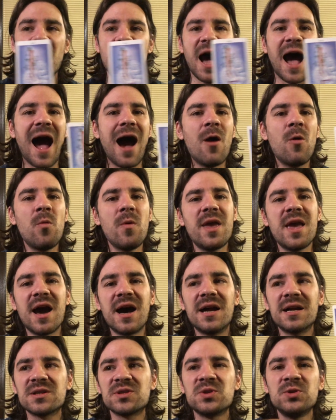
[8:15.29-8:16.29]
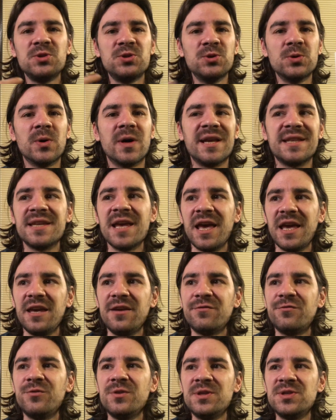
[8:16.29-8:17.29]
how we are to do it
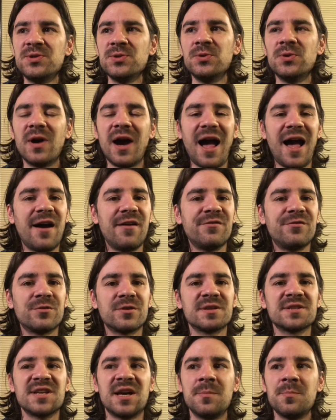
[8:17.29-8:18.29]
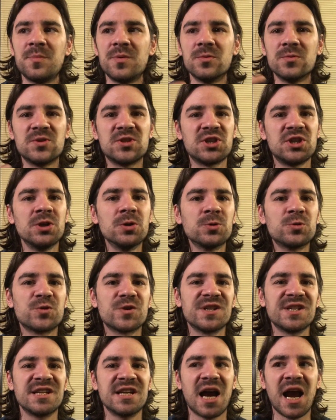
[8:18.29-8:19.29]
if we do have for example
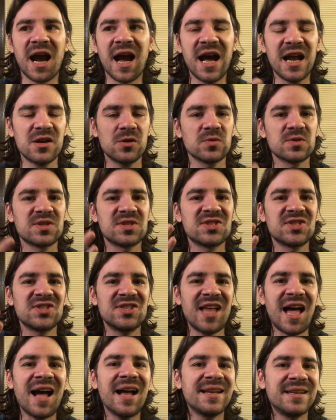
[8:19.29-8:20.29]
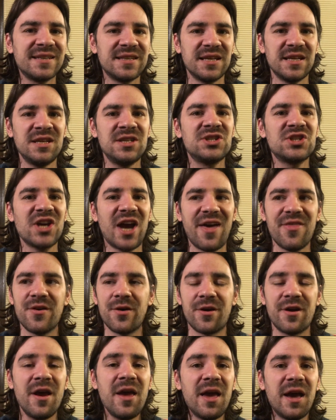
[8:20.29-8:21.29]
children that cannot stand each
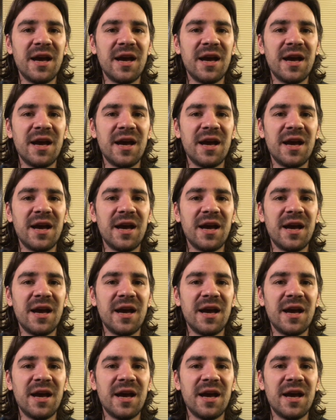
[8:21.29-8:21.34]
other